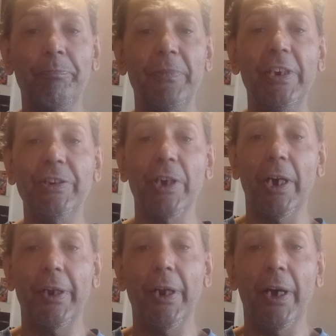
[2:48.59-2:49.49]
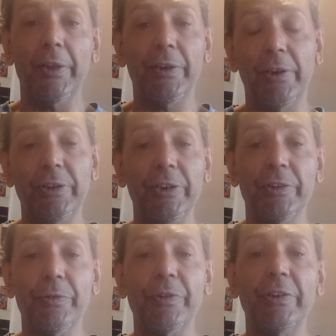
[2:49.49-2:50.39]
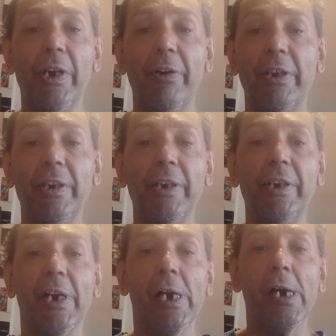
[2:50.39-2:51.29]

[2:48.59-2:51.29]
Isha Nath, Jesus was a yogi in India.